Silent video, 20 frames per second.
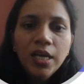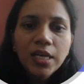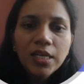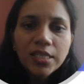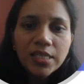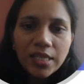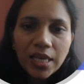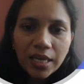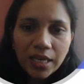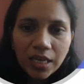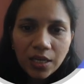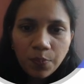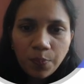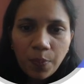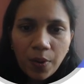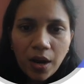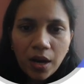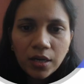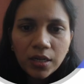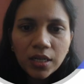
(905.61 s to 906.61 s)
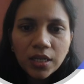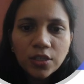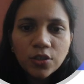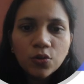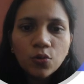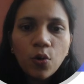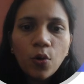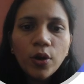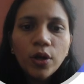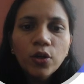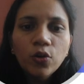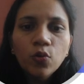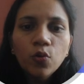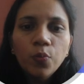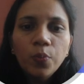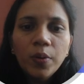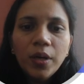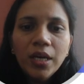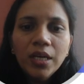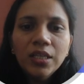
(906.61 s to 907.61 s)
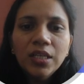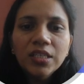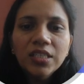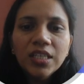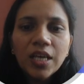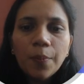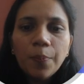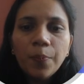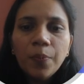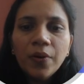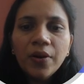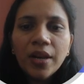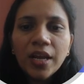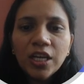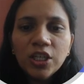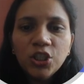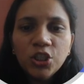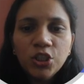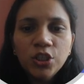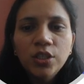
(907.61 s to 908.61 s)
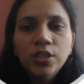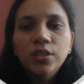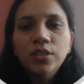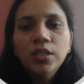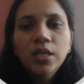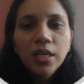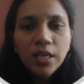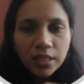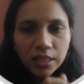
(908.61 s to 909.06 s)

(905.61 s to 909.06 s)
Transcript: Second part is going to be the separation